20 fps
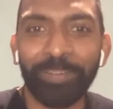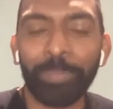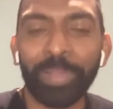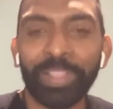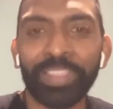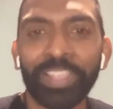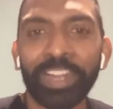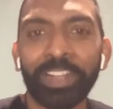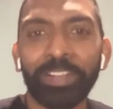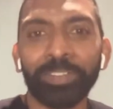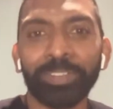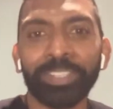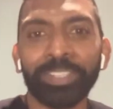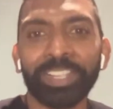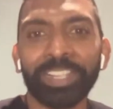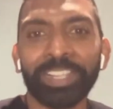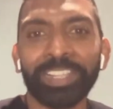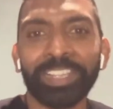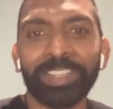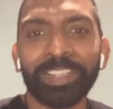But then I was
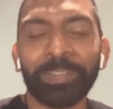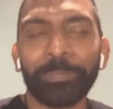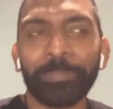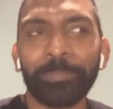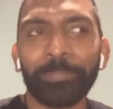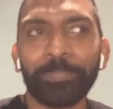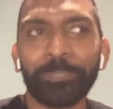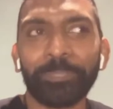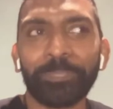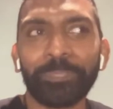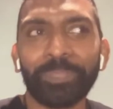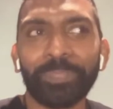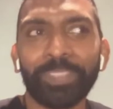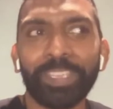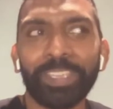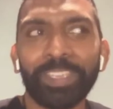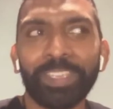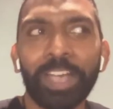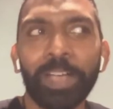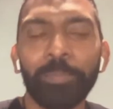thinking,
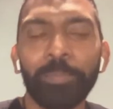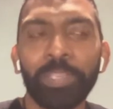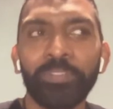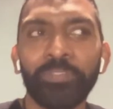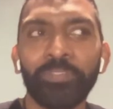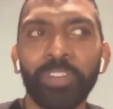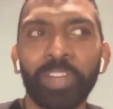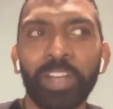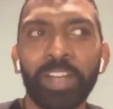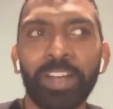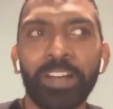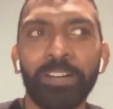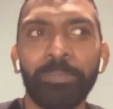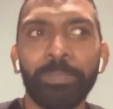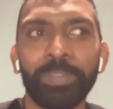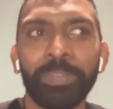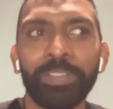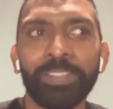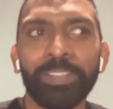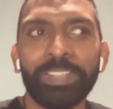coming
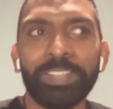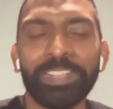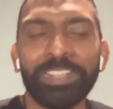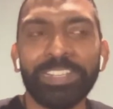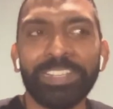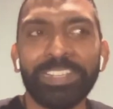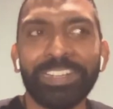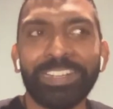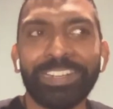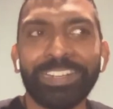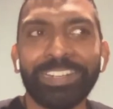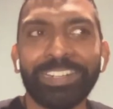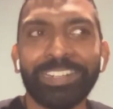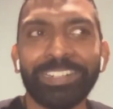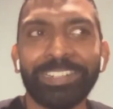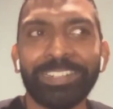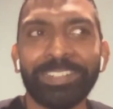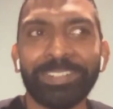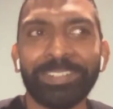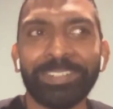from
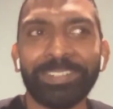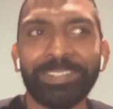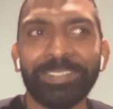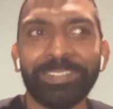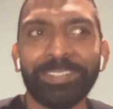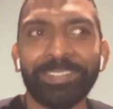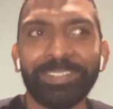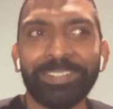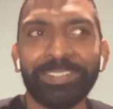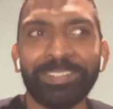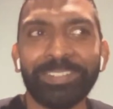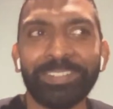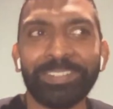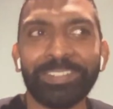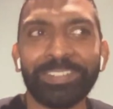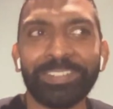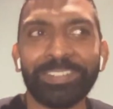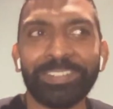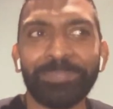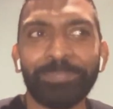
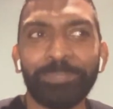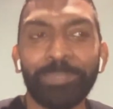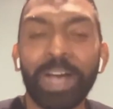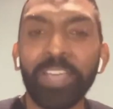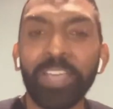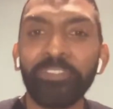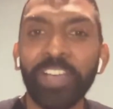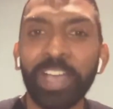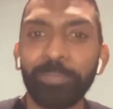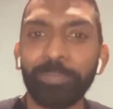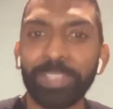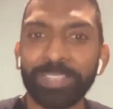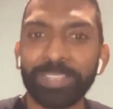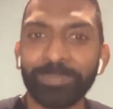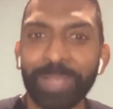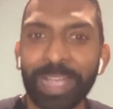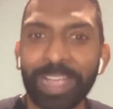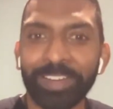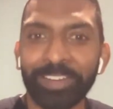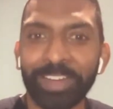my family's
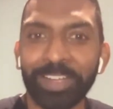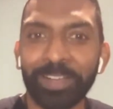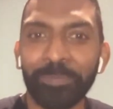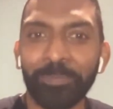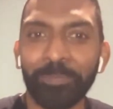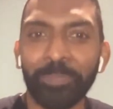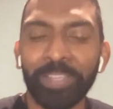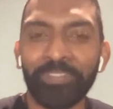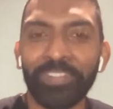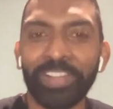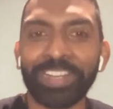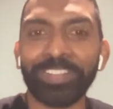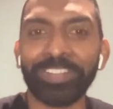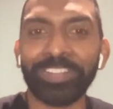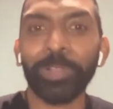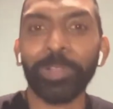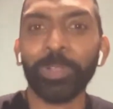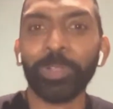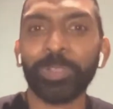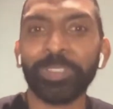background, if I
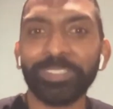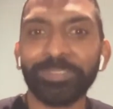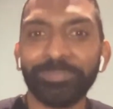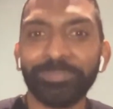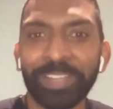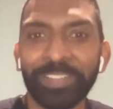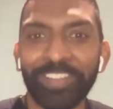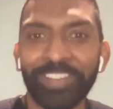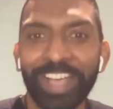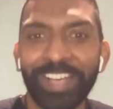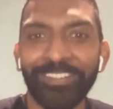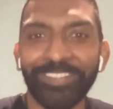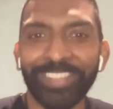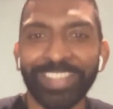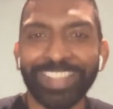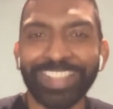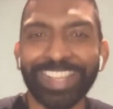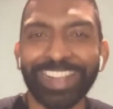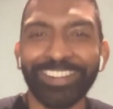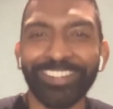told my
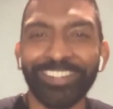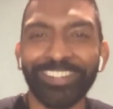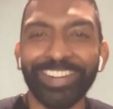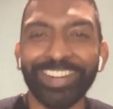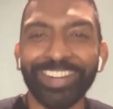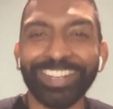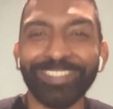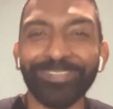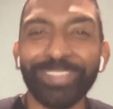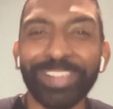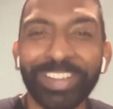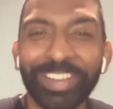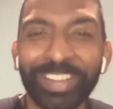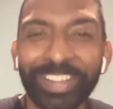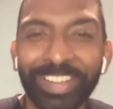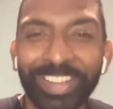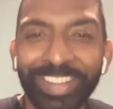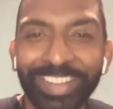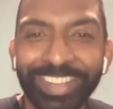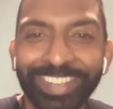family that I wanted to be a
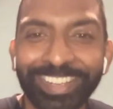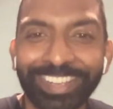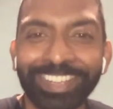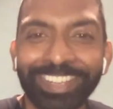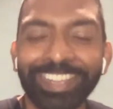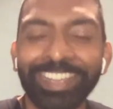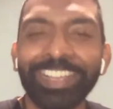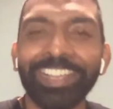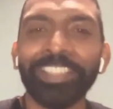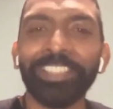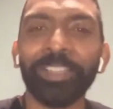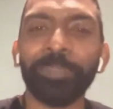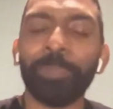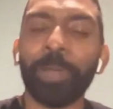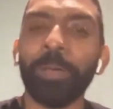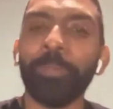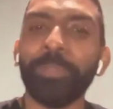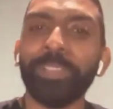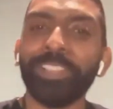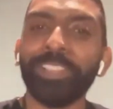cook, they'd
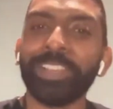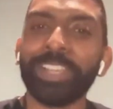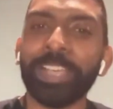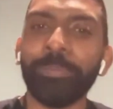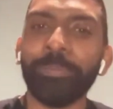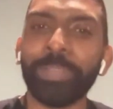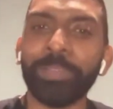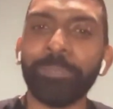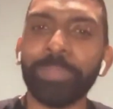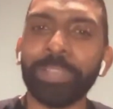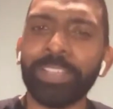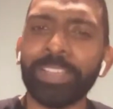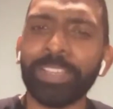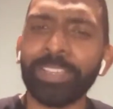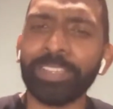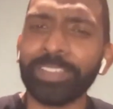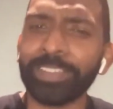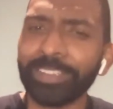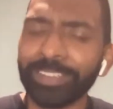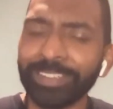probably look at me and be
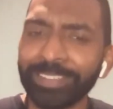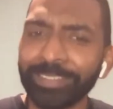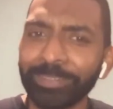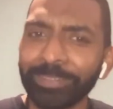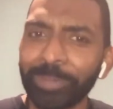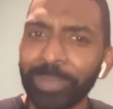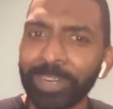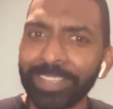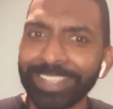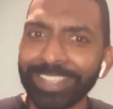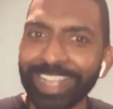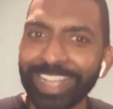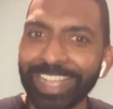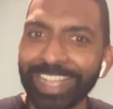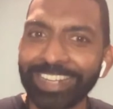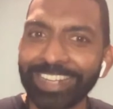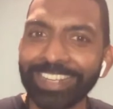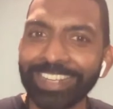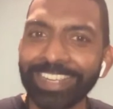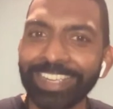like, what is
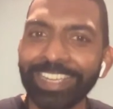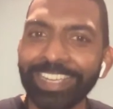that?